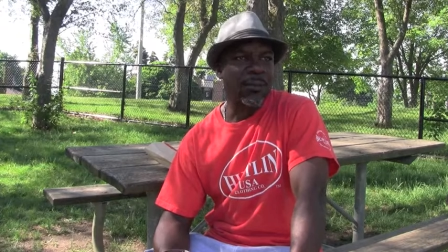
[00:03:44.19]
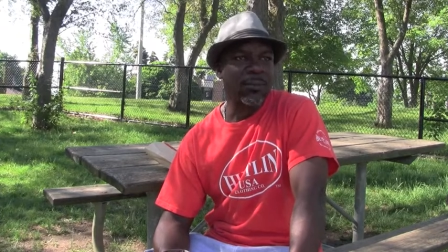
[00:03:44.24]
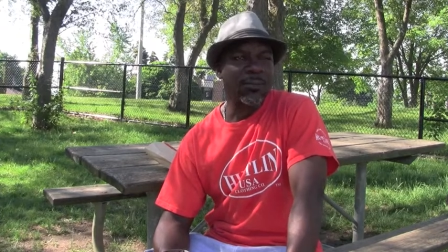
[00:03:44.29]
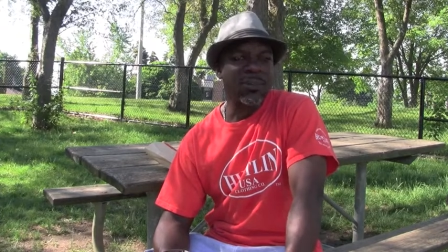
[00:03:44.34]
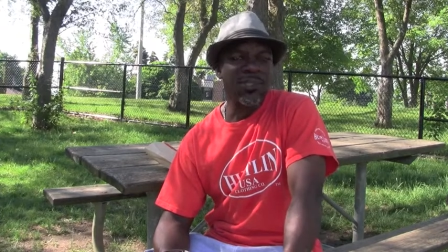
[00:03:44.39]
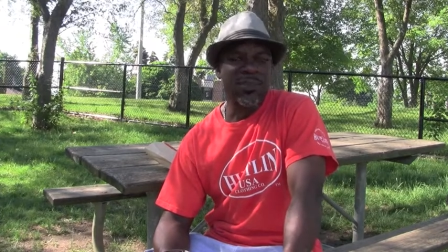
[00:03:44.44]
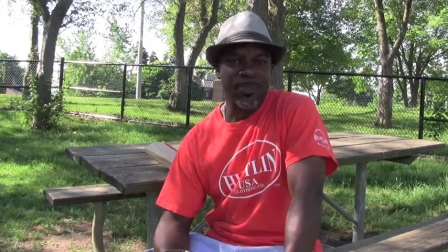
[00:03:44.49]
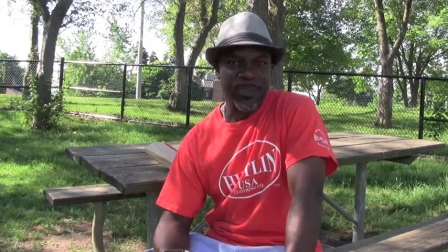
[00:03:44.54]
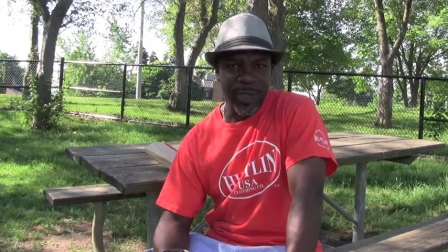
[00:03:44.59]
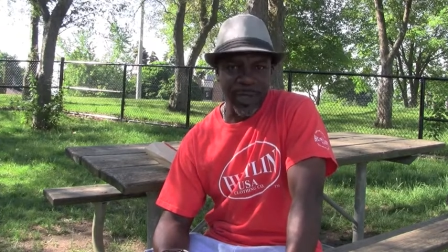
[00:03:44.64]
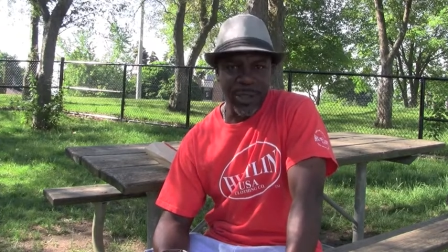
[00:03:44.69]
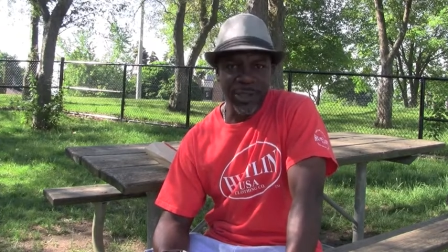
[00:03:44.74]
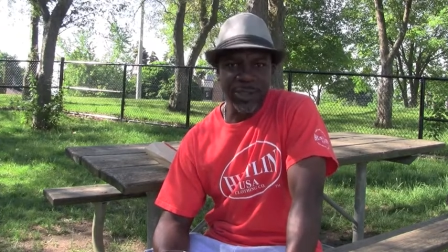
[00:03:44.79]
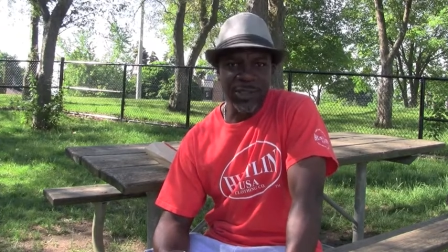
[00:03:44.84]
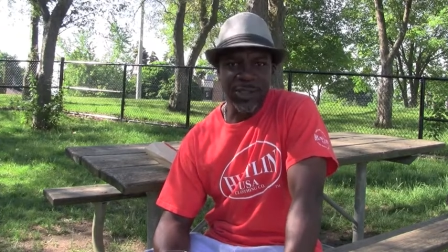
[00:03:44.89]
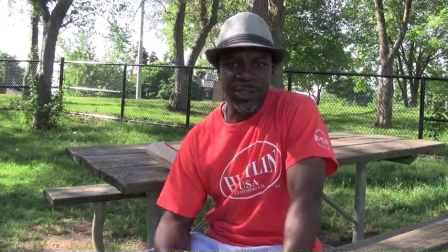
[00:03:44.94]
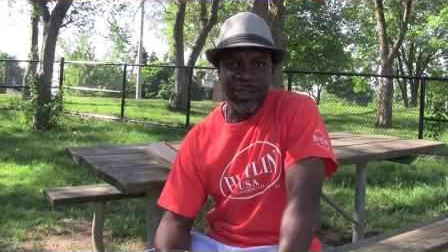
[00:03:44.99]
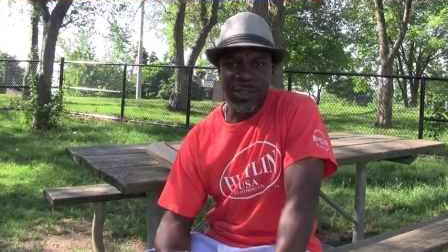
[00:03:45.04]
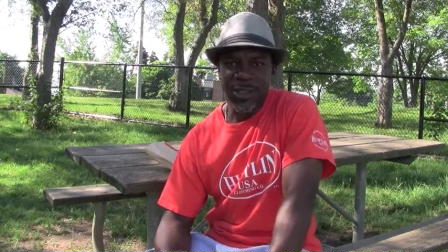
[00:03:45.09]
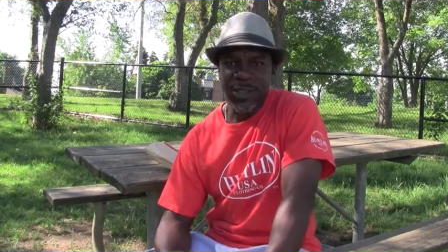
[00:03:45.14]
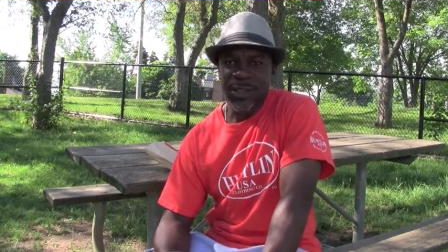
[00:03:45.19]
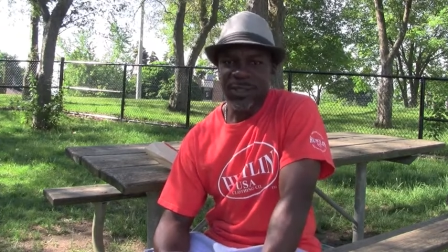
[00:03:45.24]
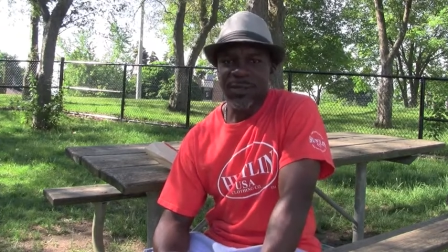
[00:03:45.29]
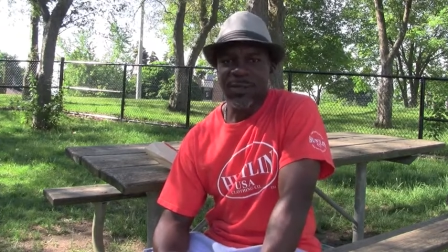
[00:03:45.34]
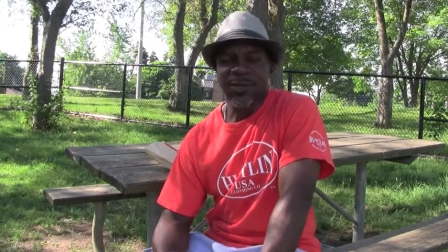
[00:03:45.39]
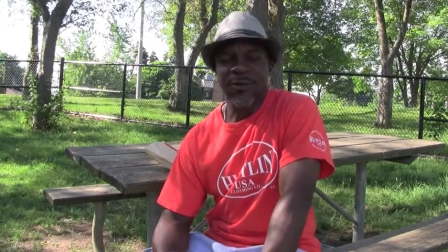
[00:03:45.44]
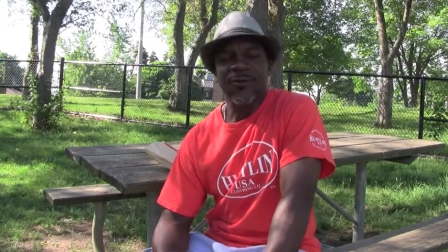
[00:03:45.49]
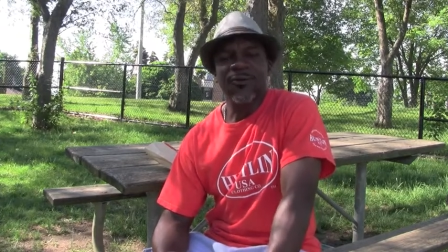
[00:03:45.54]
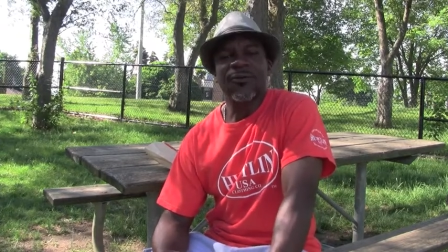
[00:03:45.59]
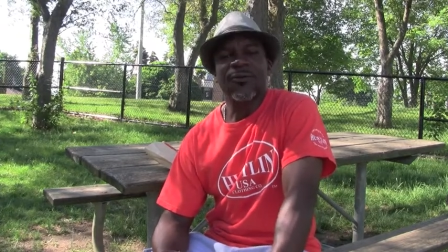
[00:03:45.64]
spiritually
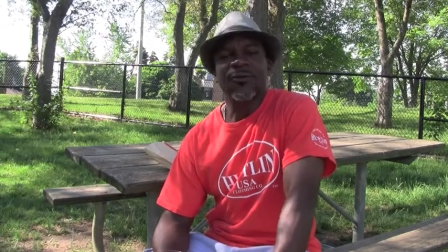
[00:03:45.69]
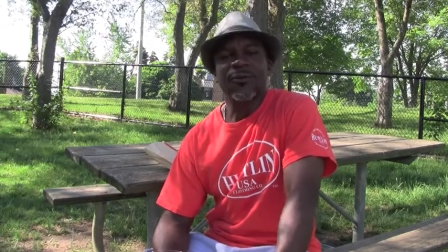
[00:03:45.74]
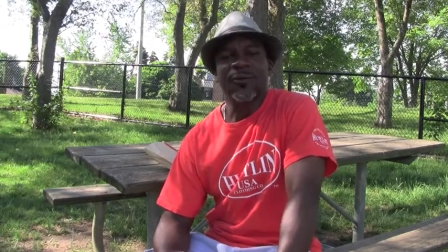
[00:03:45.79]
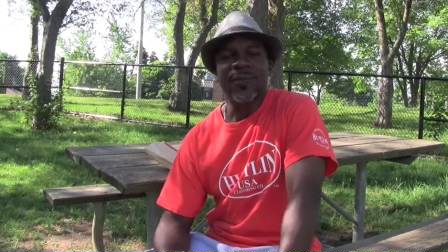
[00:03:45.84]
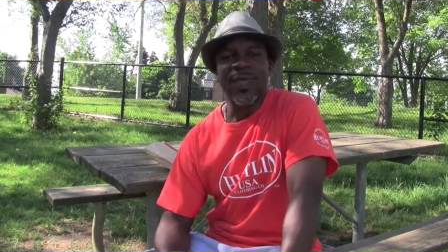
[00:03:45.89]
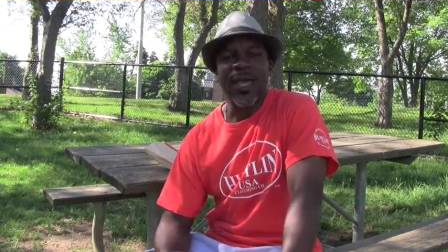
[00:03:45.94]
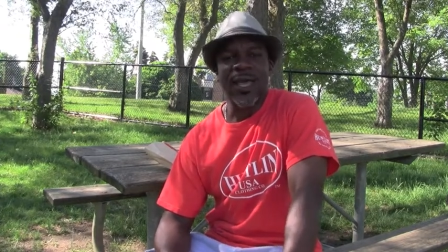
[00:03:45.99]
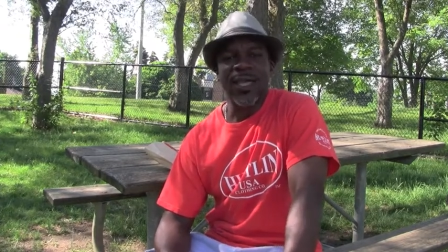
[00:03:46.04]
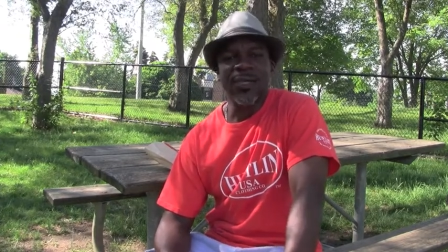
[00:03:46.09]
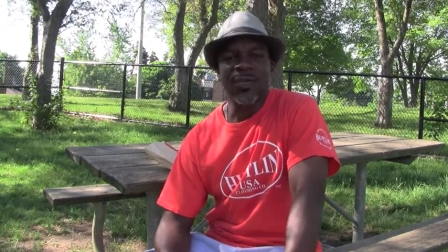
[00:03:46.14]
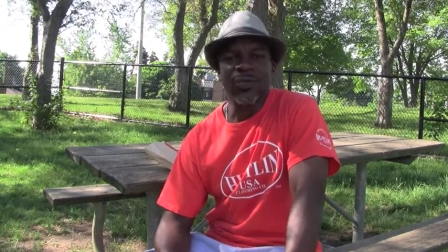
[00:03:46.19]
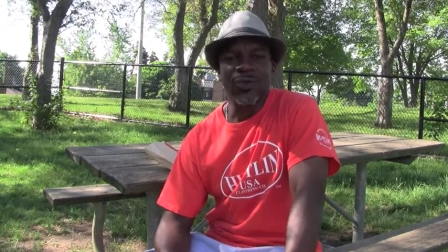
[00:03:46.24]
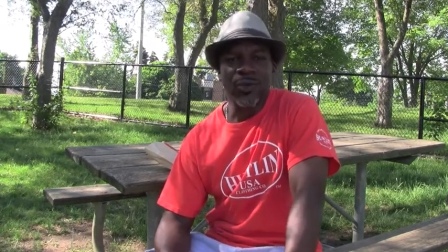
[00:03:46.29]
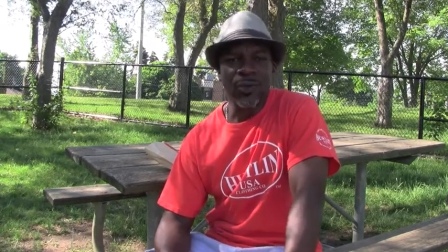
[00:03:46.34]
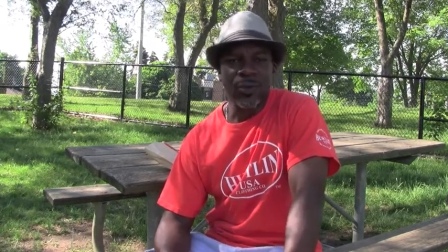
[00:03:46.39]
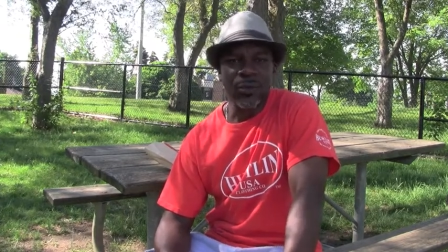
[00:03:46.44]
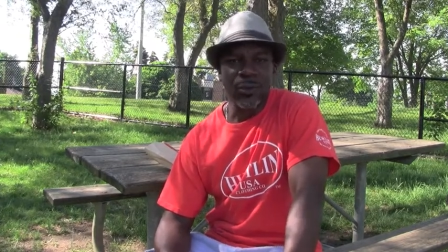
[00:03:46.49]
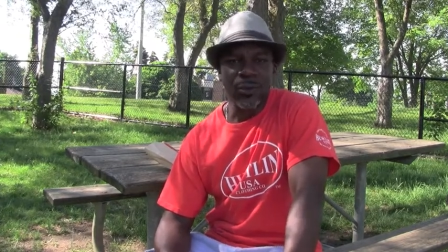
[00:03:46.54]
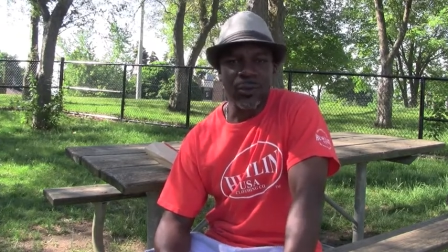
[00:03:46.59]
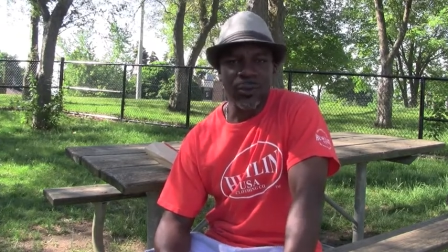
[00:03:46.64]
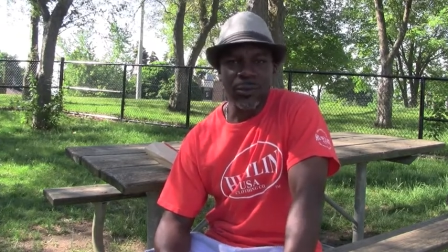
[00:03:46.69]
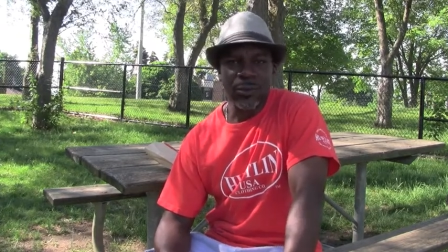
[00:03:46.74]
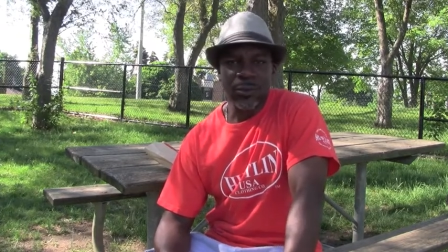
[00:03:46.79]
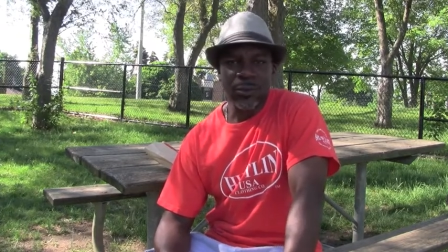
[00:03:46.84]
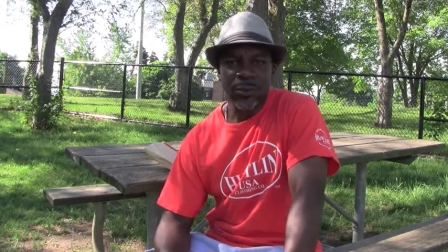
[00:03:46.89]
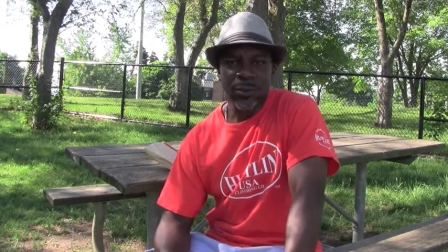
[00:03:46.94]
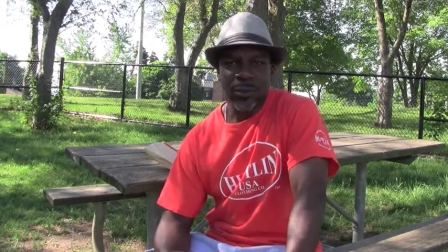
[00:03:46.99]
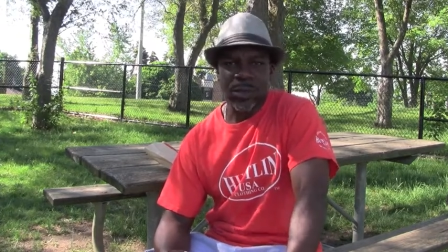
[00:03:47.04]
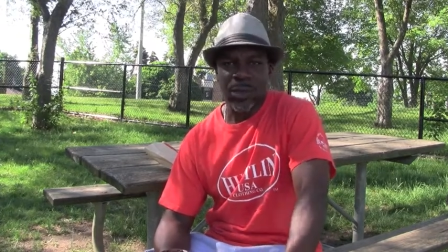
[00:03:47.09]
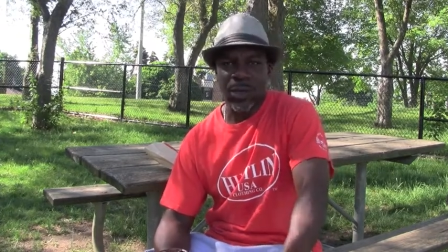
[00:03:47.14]
that you
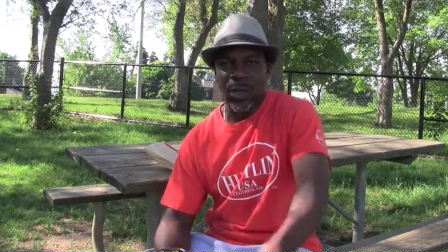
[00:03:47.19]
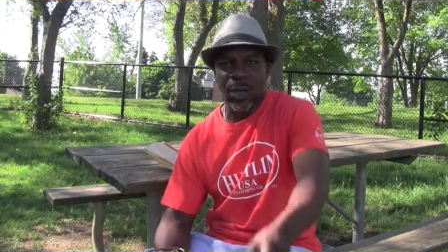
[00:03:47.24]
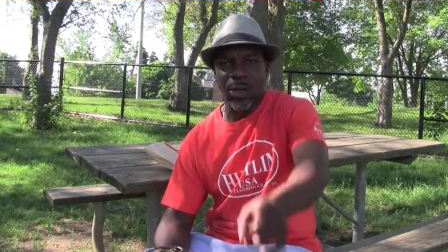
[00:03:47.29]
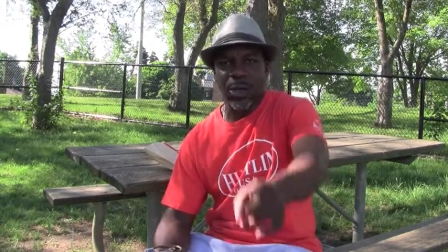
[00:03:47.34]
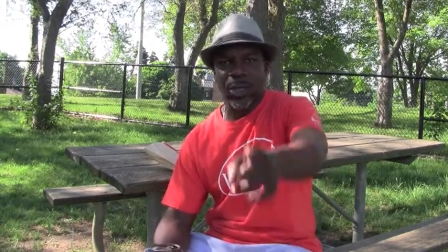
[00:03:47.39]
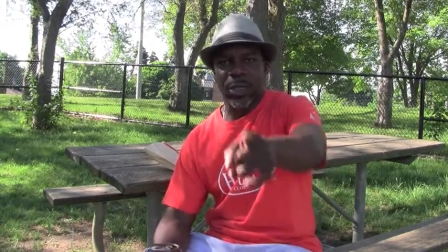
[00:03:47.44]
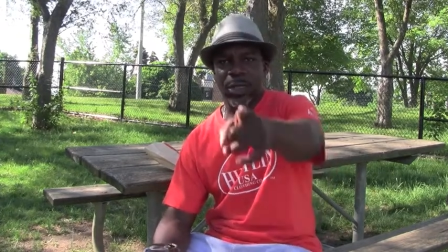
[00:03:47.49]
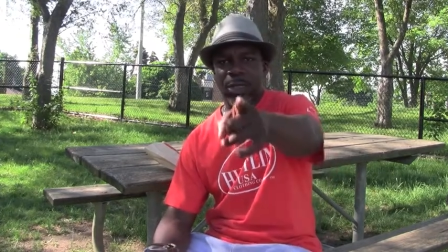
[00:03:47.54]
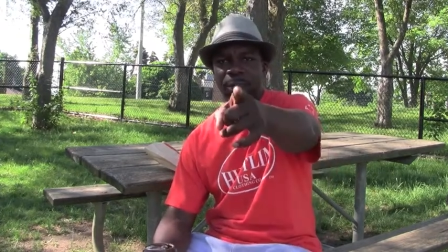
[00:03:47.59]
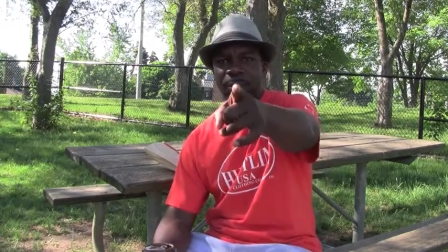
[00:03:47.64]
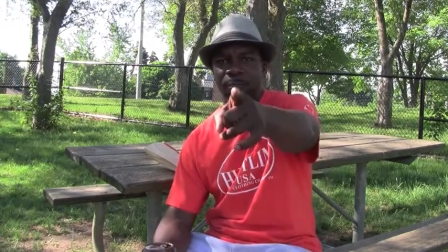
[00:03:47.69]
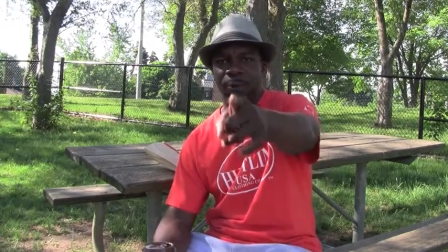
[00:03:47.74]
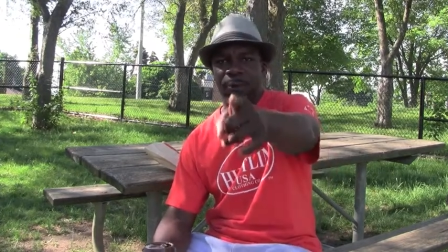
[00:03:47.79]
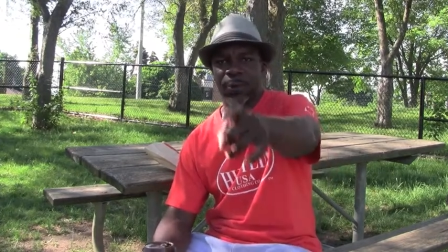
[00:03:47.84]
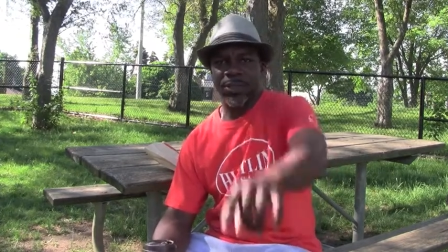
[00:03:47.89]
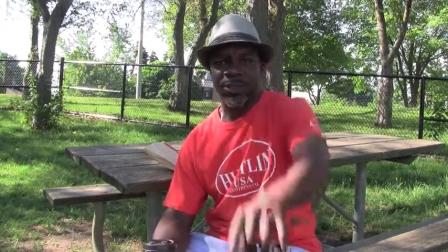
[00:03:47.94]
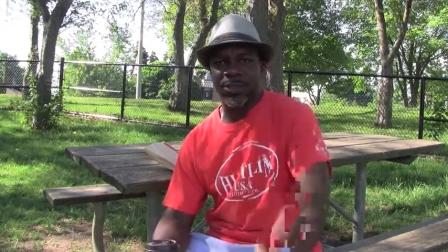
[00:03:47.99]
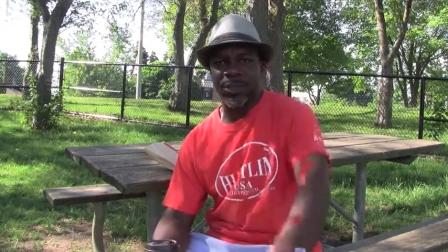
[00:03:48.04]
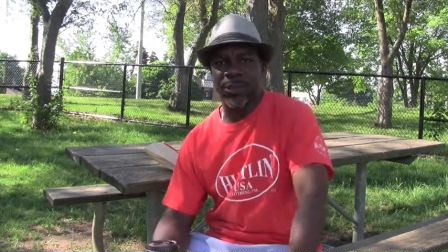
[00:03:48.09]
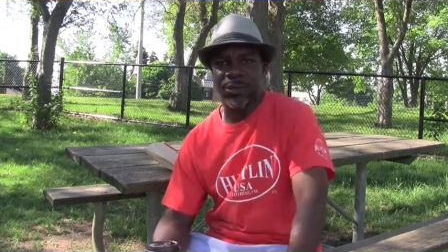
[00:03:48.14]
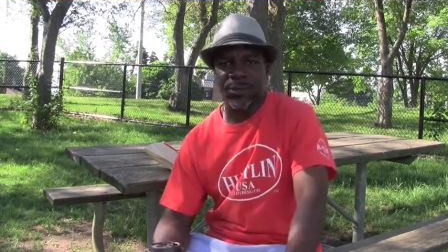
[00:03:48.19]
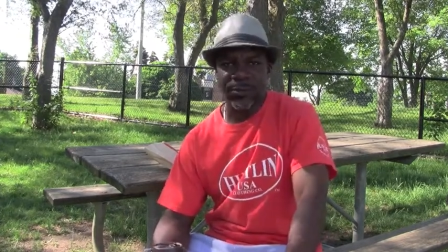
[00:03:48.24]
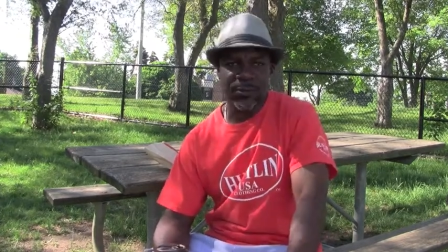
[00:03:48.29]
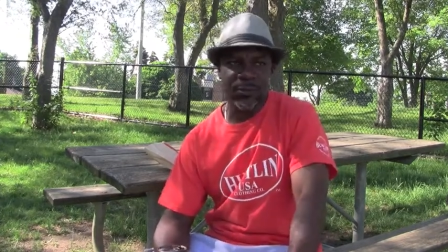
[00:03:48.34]
are a little person.